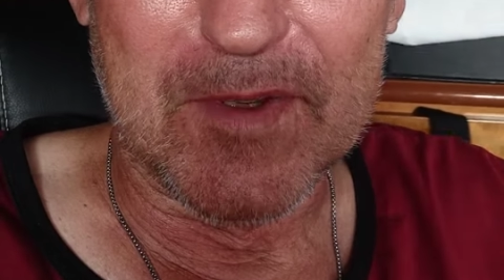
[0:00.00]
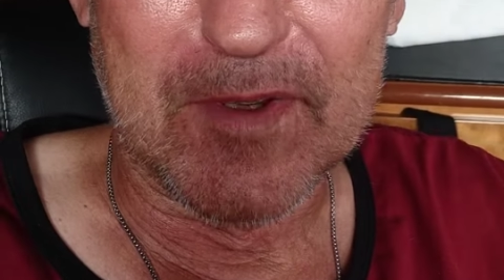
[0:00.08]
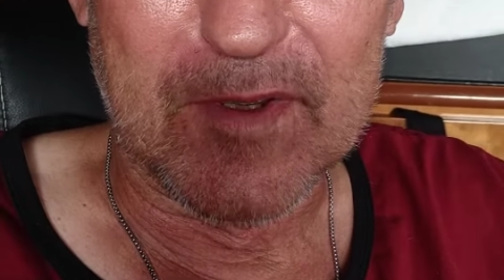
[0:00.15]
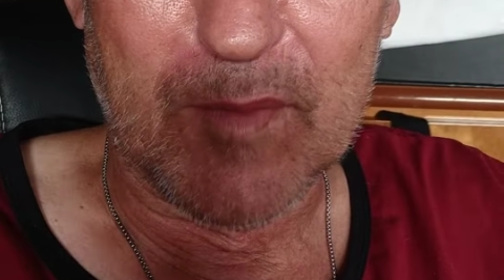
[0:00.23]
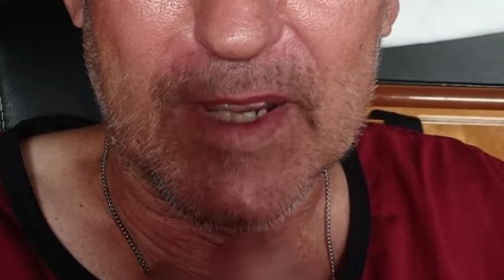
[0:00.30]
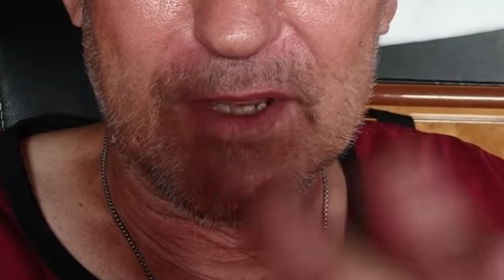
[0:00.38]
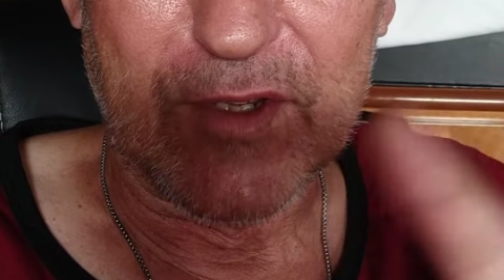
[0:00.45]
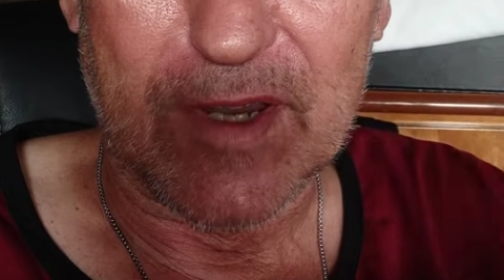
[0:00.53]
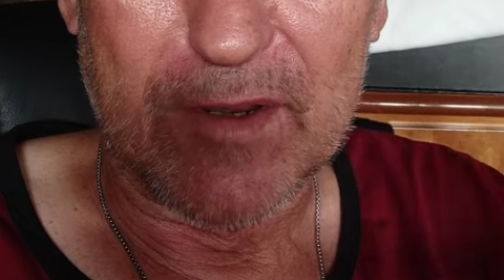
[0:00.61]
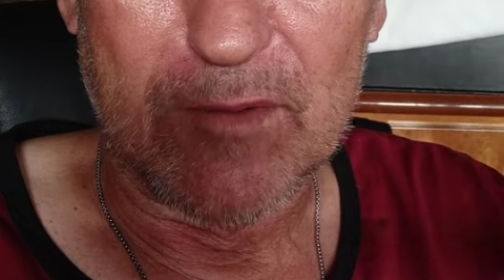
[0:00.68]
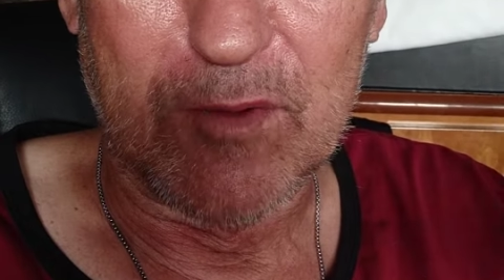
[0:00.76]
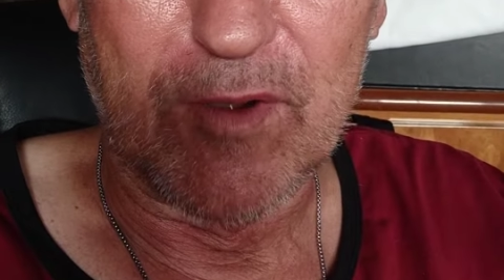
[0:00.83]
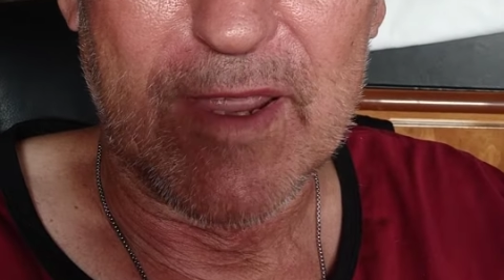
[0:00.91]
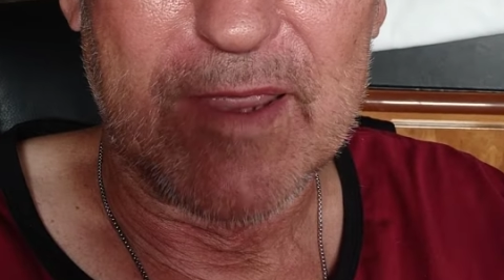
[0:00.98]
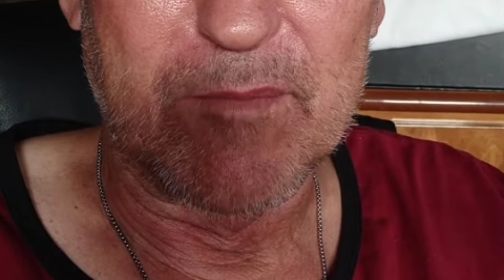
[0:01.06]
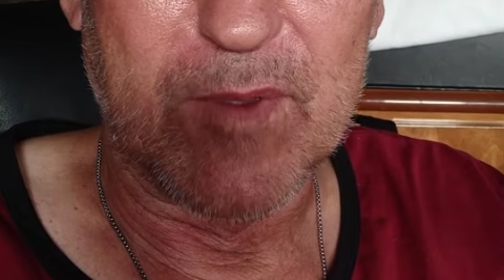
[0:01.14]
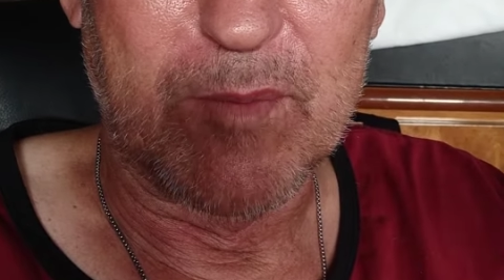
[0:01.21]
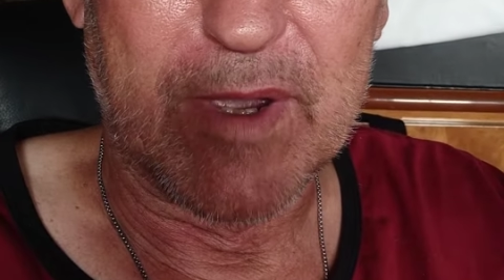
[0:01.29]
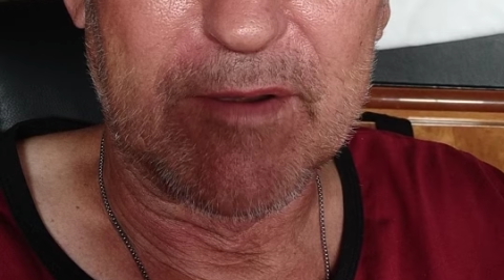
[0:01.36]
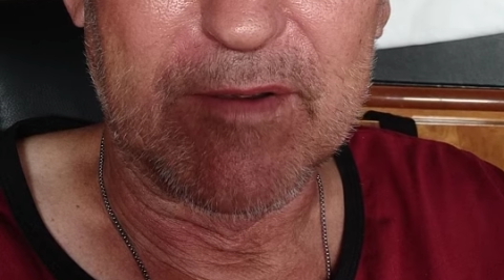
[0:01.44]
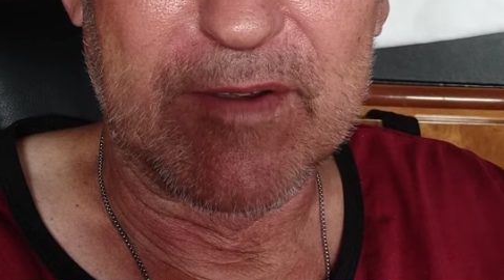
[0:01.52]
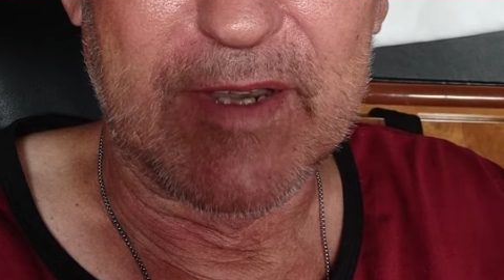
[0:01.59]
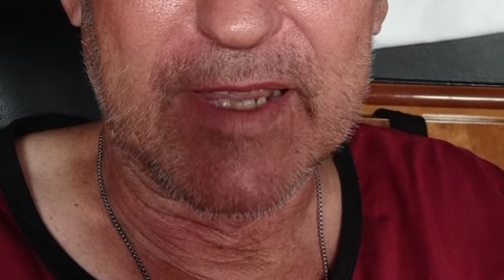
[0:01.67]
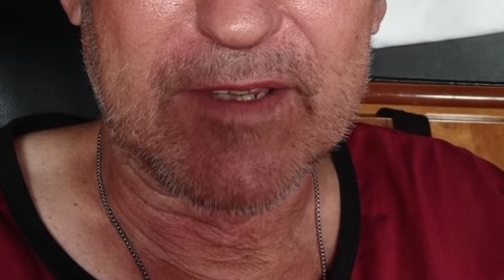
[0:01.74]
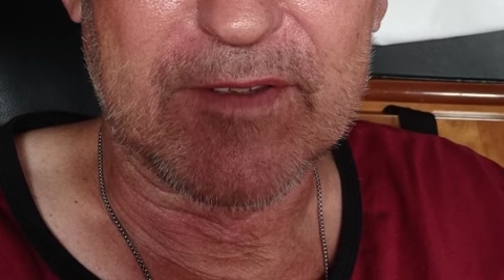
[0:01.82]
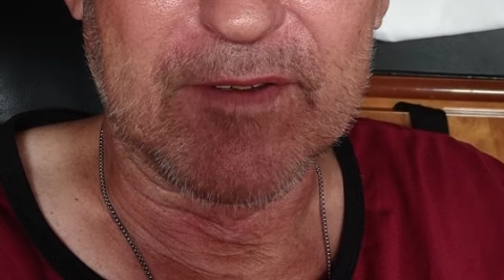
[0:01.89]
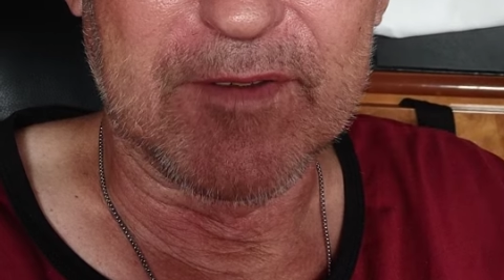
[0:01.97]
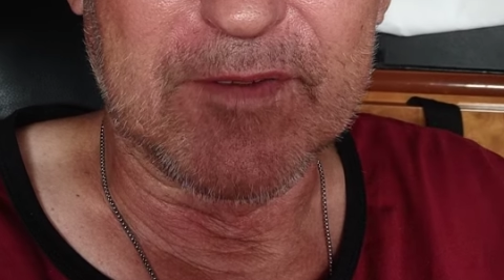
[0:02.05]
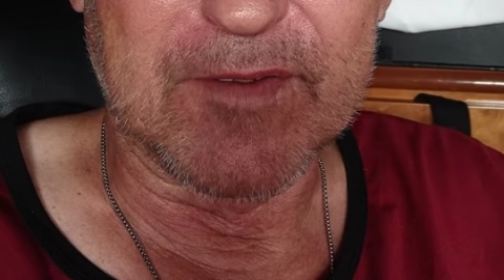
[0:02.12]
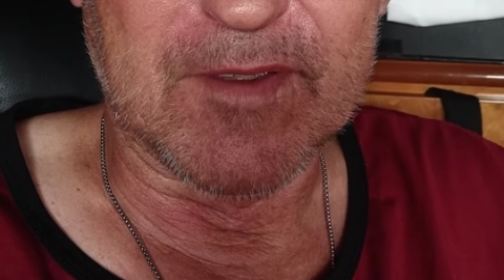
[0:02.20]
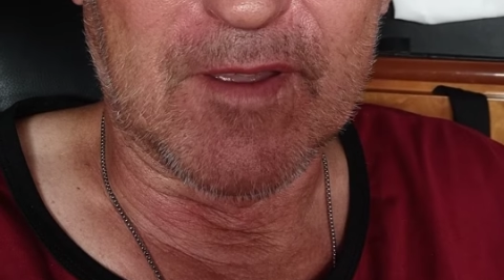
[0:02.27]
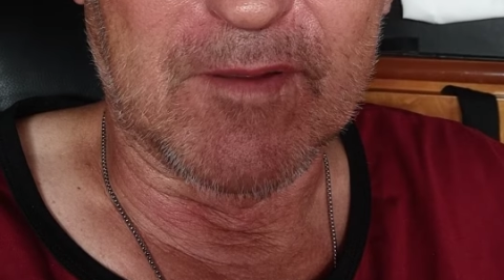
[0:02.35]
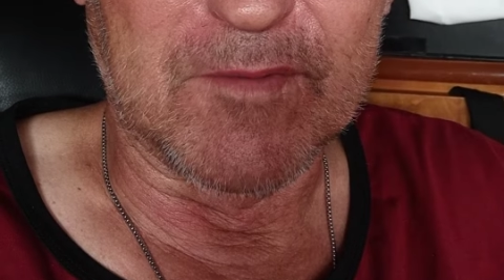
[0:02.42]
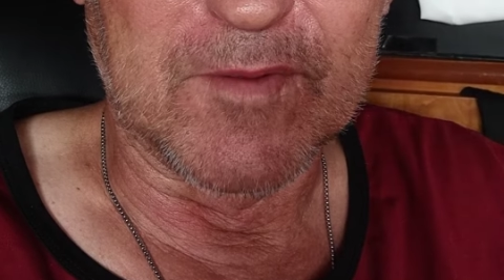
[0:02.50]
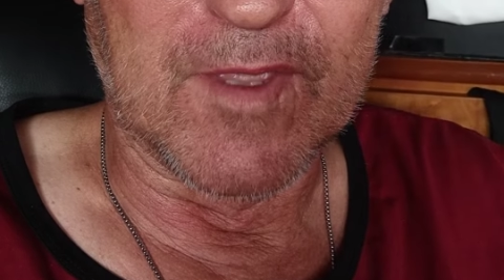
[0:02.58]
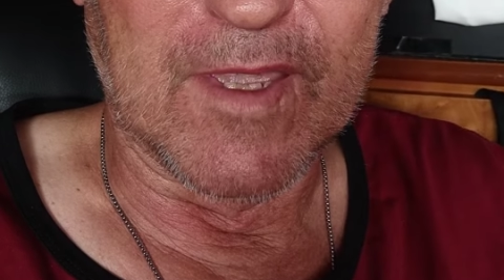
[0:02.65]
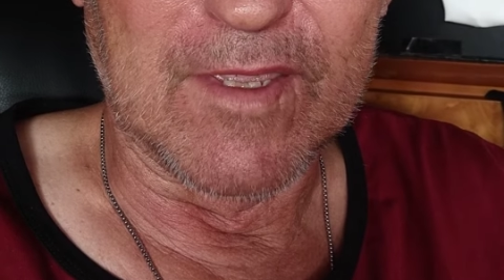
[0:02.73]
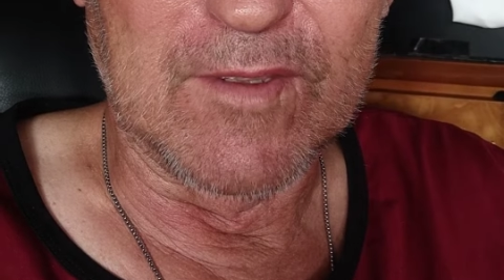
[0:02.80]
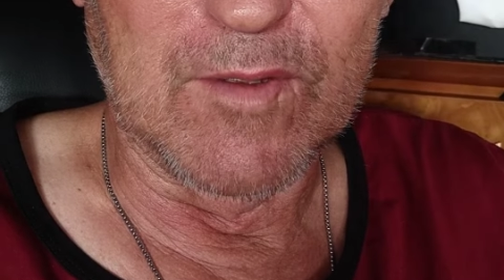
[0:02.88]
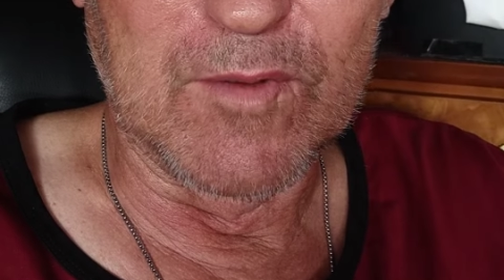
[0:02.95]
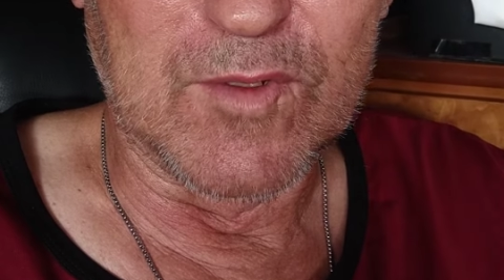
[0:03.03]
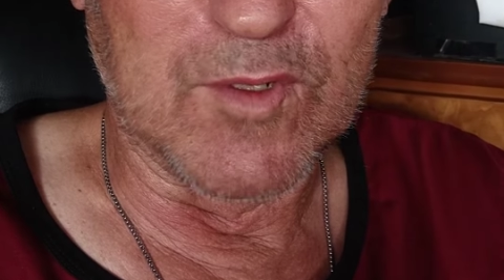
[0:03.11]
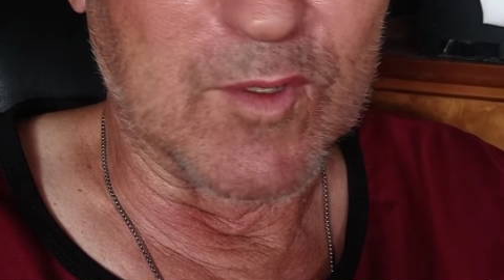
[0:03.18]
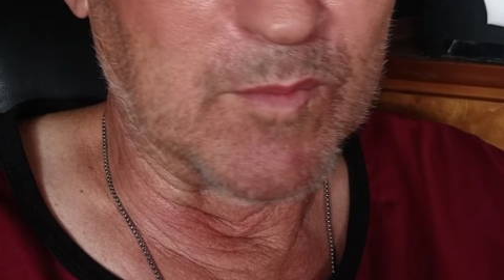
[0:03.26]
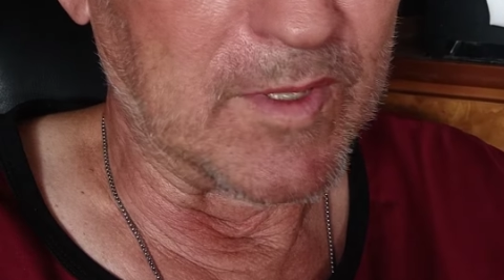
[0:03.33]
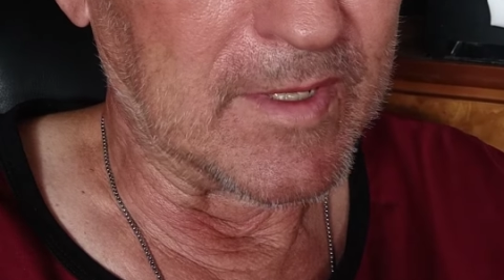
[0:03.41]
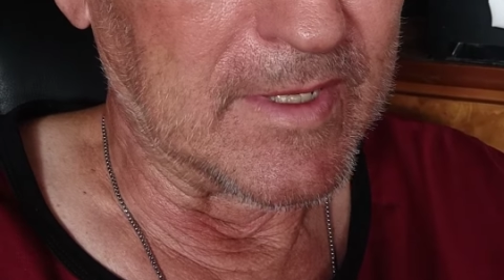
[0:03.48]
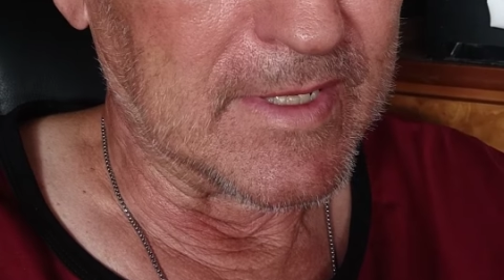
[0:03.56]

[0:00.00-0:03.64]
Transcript: This is my channel, Graham the Baron Hesketh on uh, YouTube.